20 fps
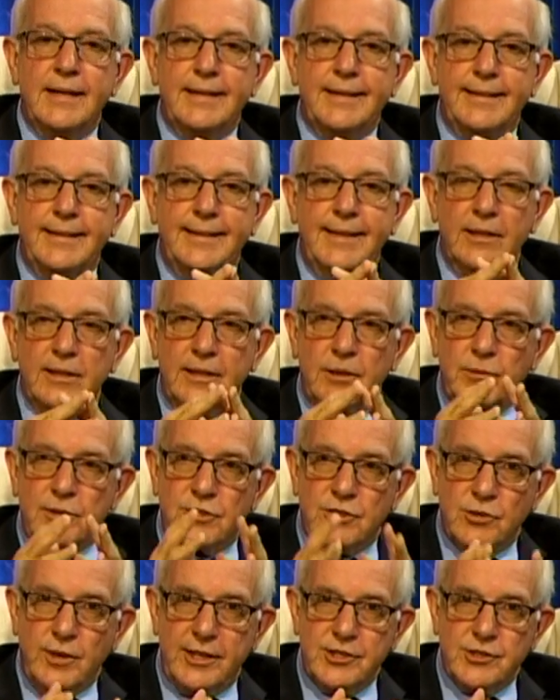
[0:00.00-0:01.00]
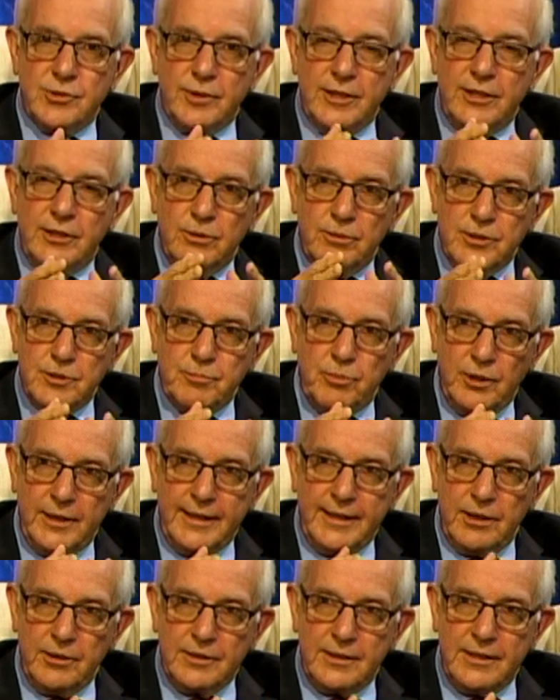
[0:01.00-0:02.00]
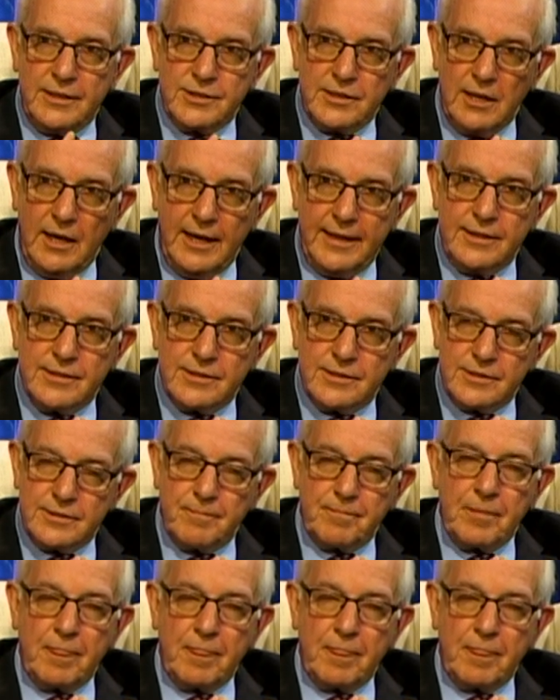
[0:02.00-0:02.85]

dealing with Treasury, who is putting out these guidance.